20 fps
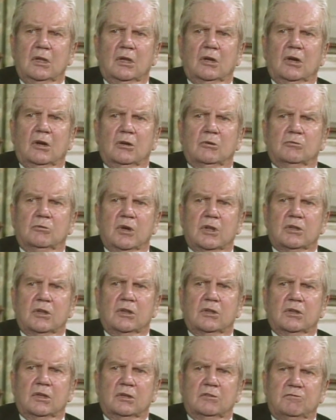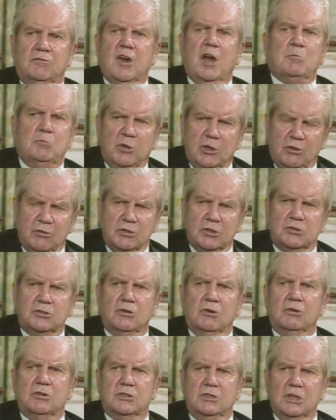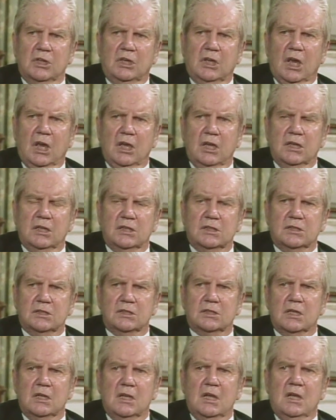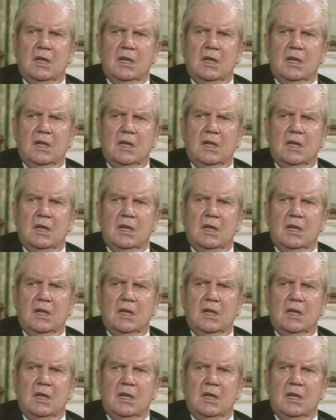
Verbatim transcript: or whether the fabric of the church decays.